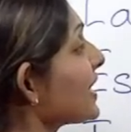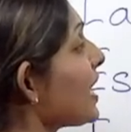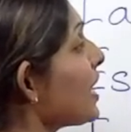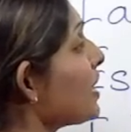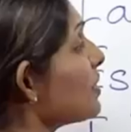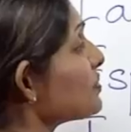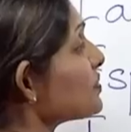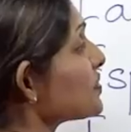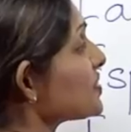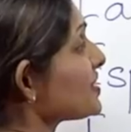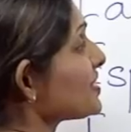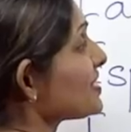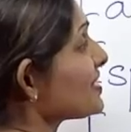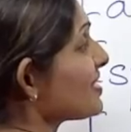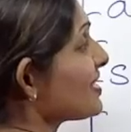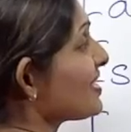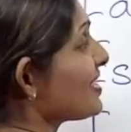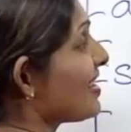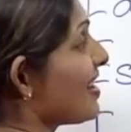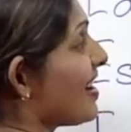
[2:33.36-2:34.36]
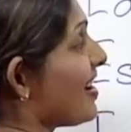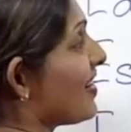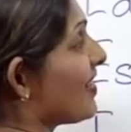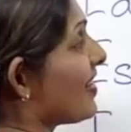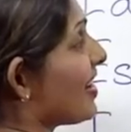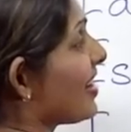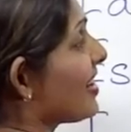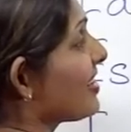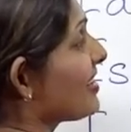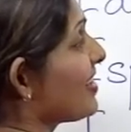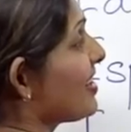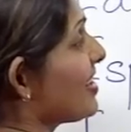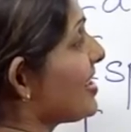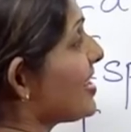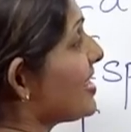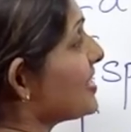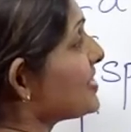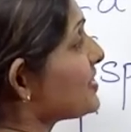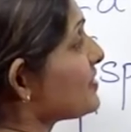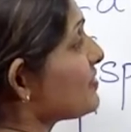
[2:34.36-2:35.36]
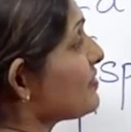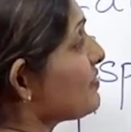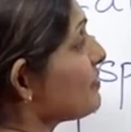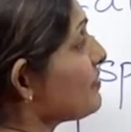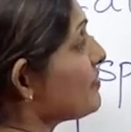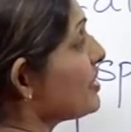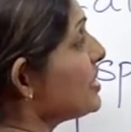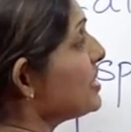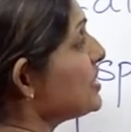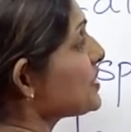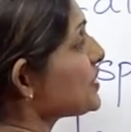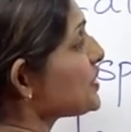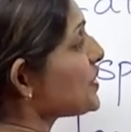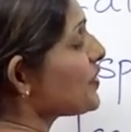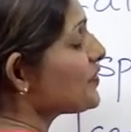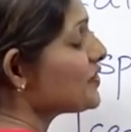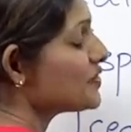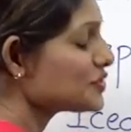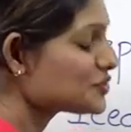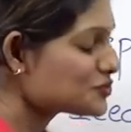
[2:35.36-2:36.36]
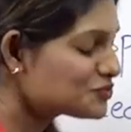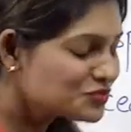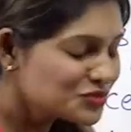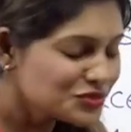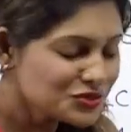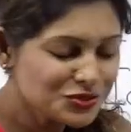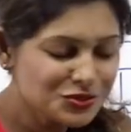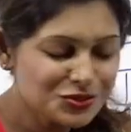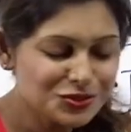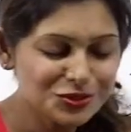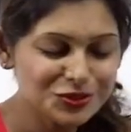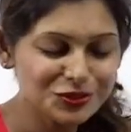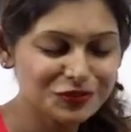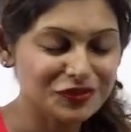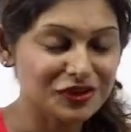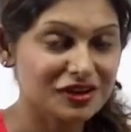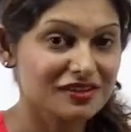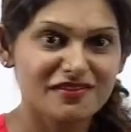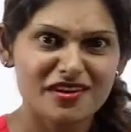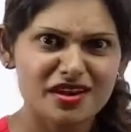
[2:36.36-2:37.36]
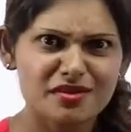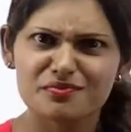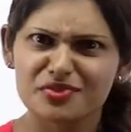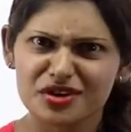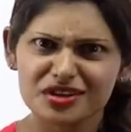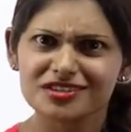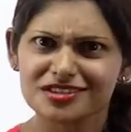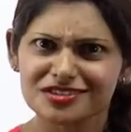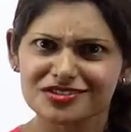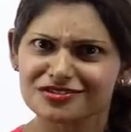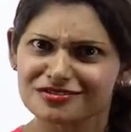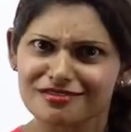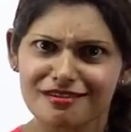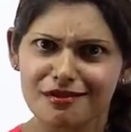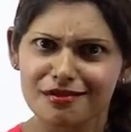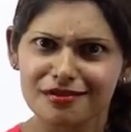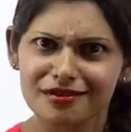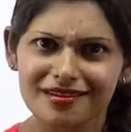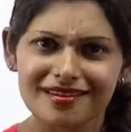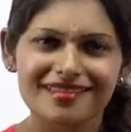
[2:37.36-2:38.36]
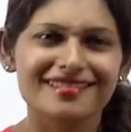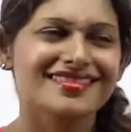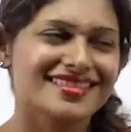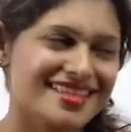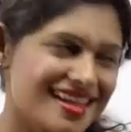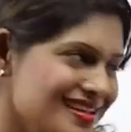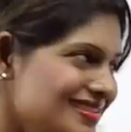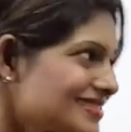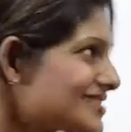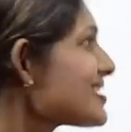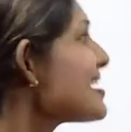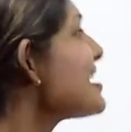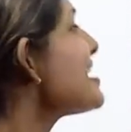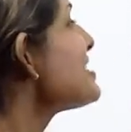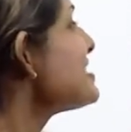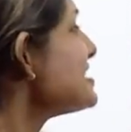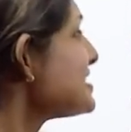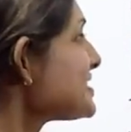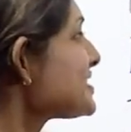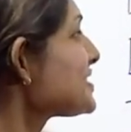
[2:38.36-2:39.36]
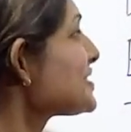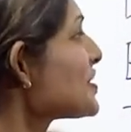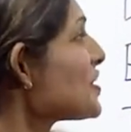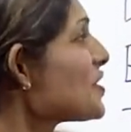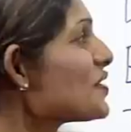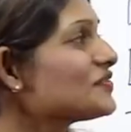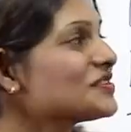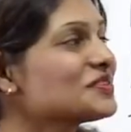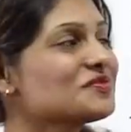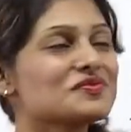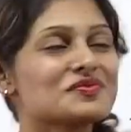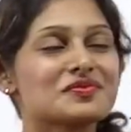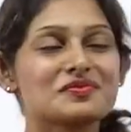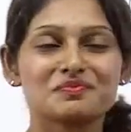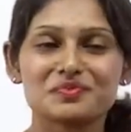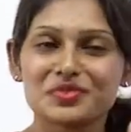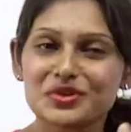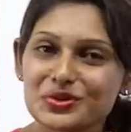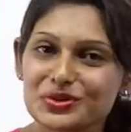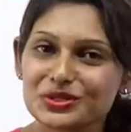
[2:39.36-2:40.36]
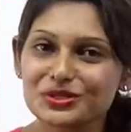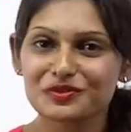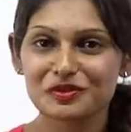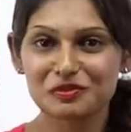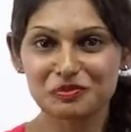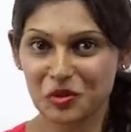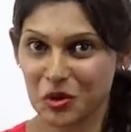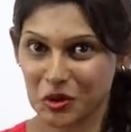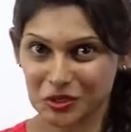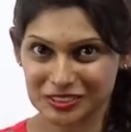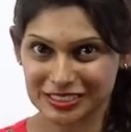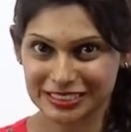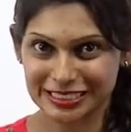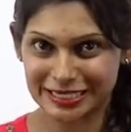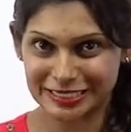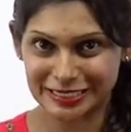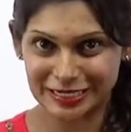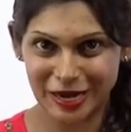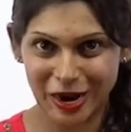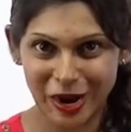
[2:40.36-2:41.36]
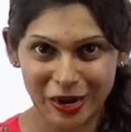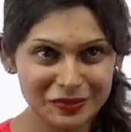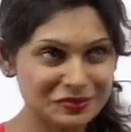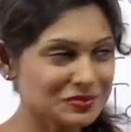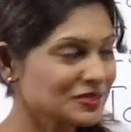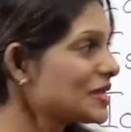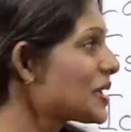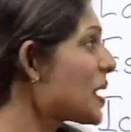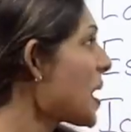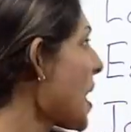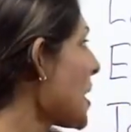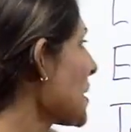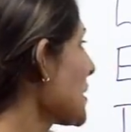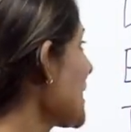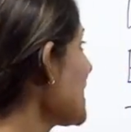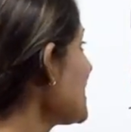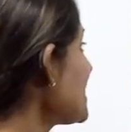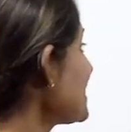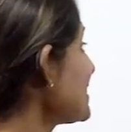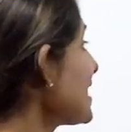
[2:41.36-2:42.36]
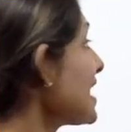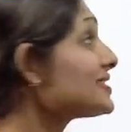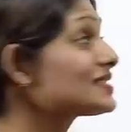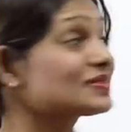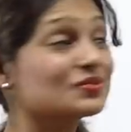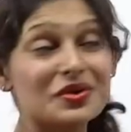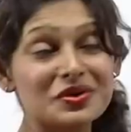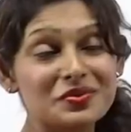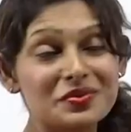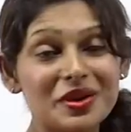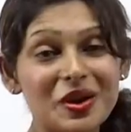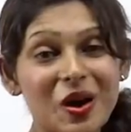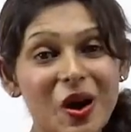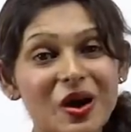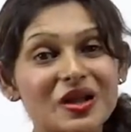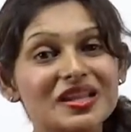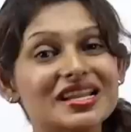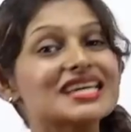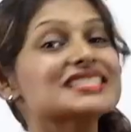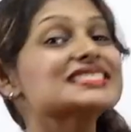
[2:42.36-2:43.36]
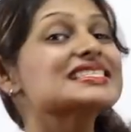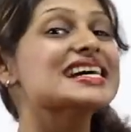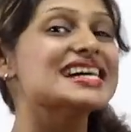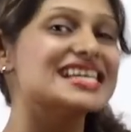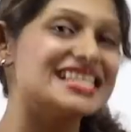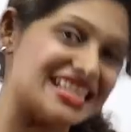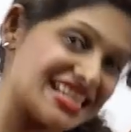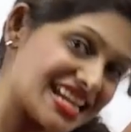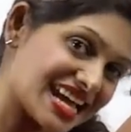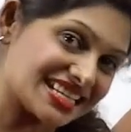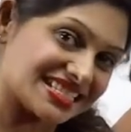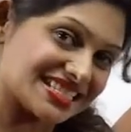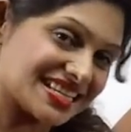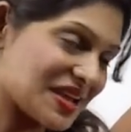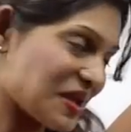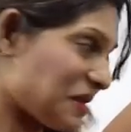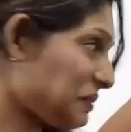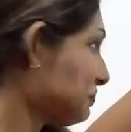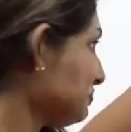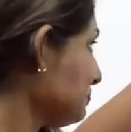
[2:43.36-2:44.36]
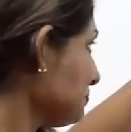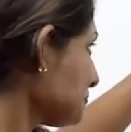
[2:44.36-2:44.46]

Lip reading: cups. Alright, it's really served in this beautiful, very British, no? Yes, it is served in beautiful porcelain cups, all right? That's what we call as latte.